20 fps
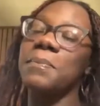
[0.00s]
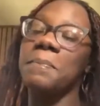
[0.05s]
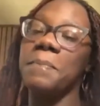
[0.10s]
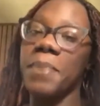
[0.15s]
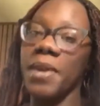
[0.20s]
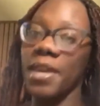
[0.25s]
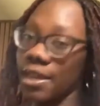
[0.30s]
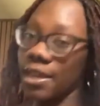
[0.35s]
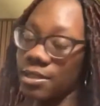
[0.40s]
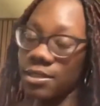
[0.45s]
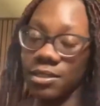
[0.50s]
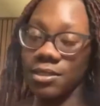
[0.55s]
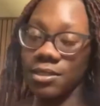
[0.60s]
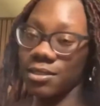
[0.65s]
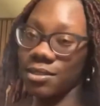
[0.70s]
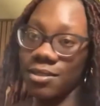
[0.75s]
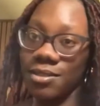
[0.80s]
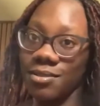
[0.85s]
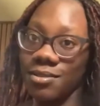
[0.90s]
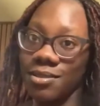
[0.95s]

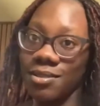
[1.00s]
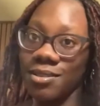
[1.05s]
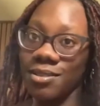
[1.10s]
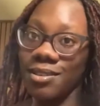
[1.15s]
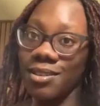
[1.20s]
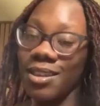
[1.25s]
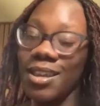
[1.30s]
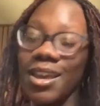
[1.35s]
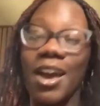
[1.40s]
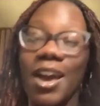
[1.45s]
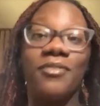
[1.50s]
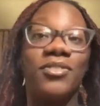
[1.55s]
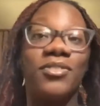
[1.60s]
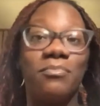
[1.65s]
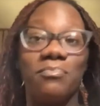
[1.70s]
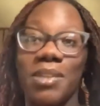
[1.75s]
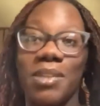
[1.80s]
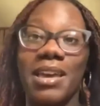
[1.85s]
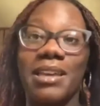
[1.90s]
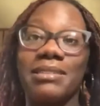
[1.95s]
best of the
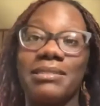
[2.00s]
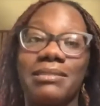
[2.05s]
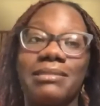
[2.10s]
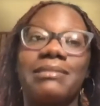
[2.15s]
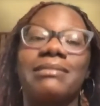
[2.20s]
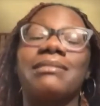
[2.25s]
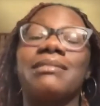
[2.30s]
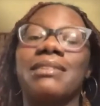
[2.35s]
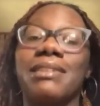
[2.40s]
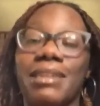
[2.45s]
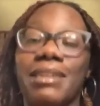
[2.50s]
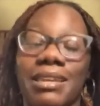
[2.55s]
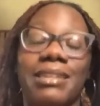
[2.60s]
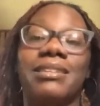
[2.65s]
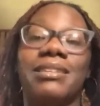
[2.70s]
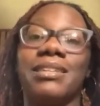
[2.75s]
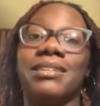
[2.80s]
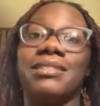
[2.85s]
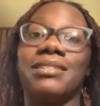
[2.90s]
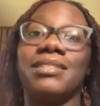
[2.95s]
best
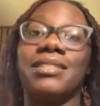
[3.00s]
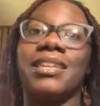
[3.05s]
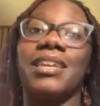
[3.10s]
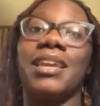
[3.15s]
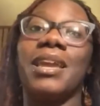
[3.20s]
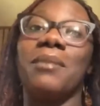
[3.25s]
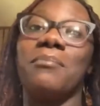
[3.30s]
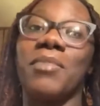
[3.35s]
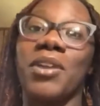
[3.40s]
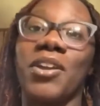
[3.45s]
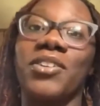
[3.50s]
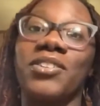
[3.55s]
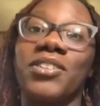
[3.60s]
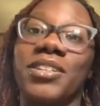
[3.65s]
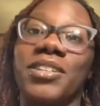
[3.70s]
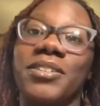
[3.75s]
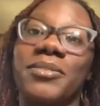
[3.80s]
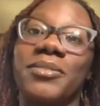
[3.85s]
in DC and Maryland.